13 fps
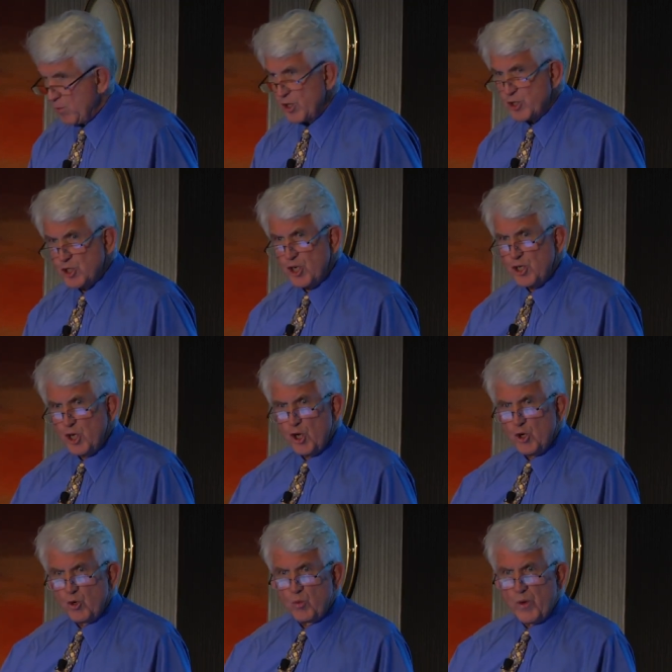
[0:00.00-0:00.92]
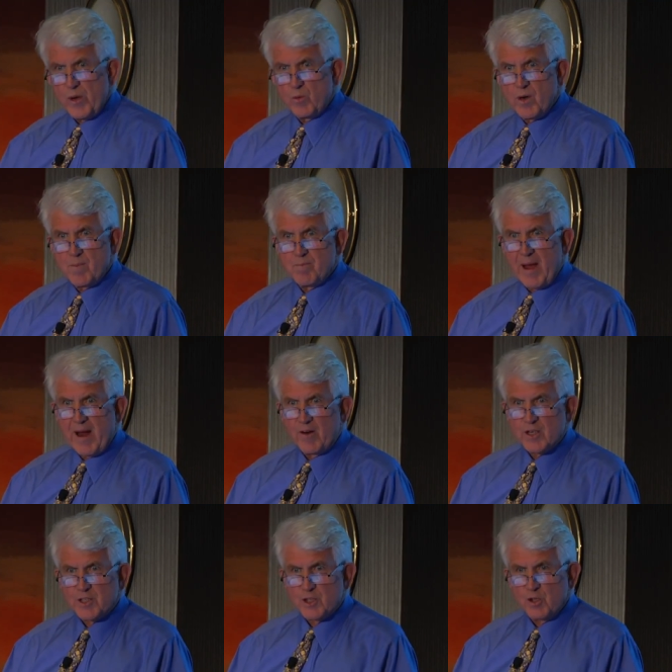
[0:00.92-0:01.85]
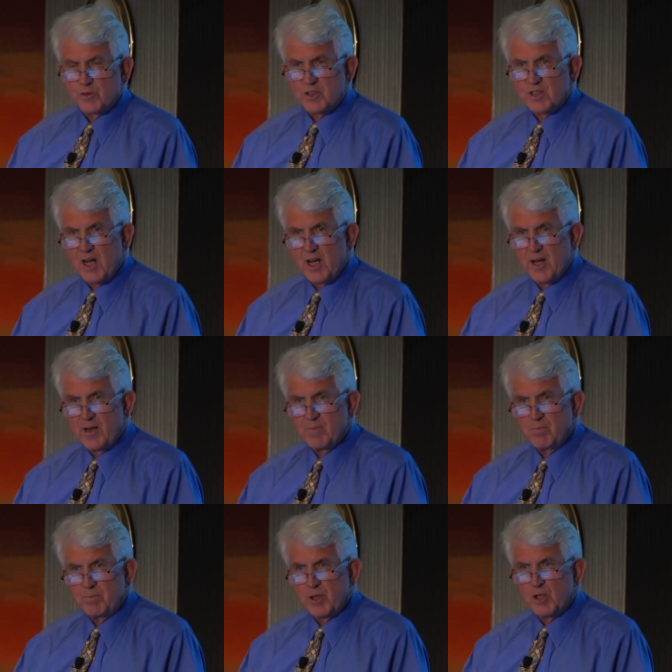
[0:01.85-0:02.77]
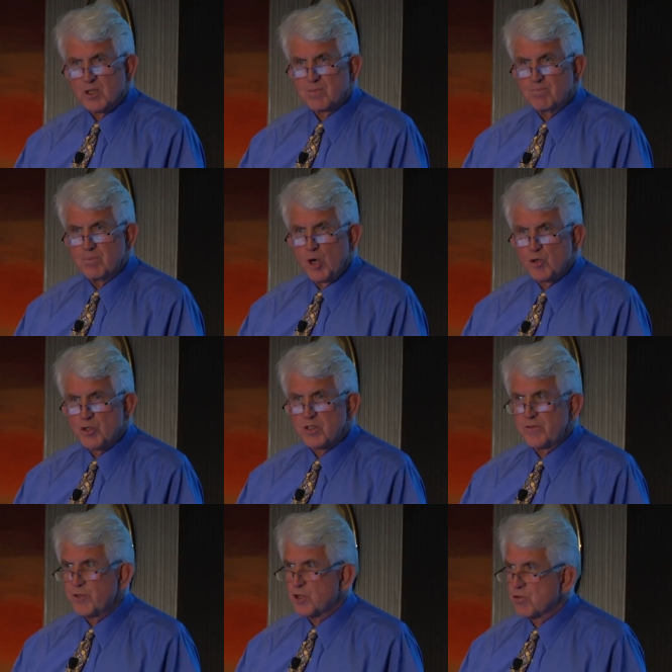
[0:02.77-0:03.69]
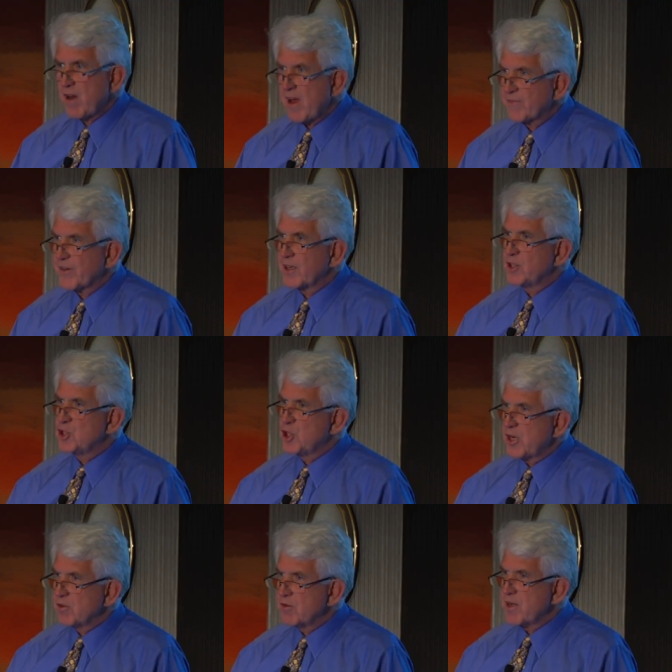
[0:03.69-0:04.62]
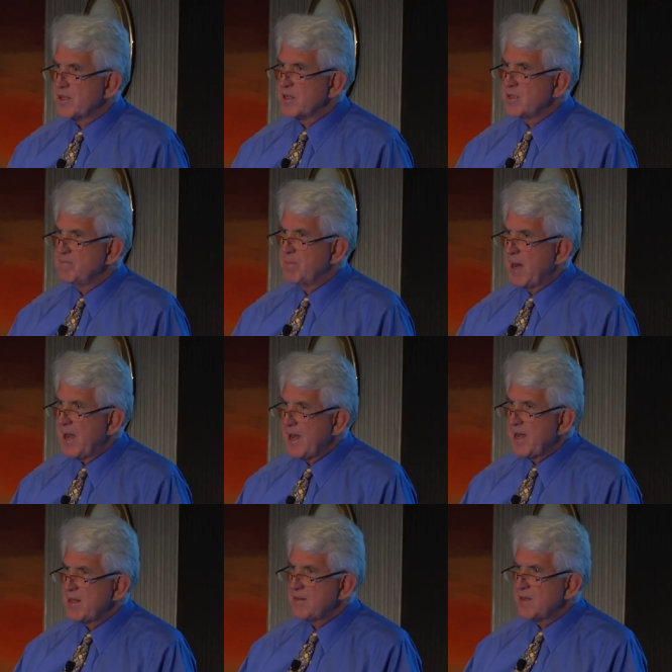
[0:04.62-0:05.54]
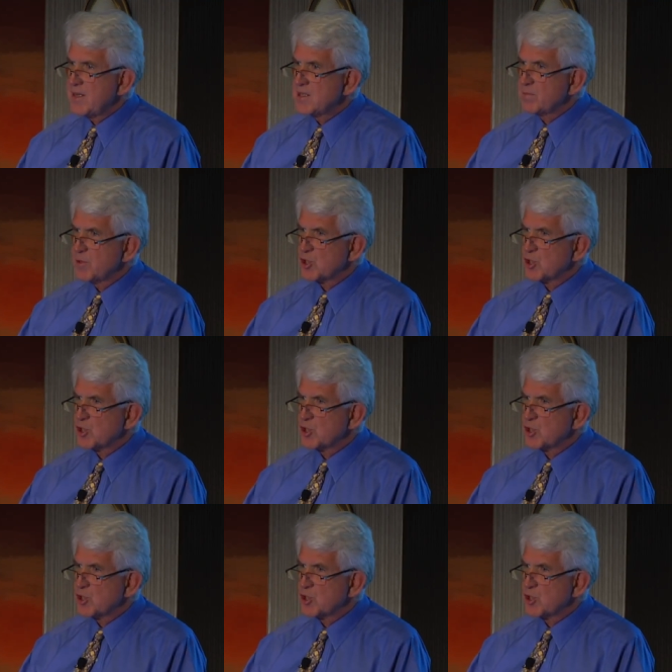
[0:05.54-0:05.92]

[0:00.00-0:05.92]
I want you to know we were embarrassed over time because most of the traffic generated by these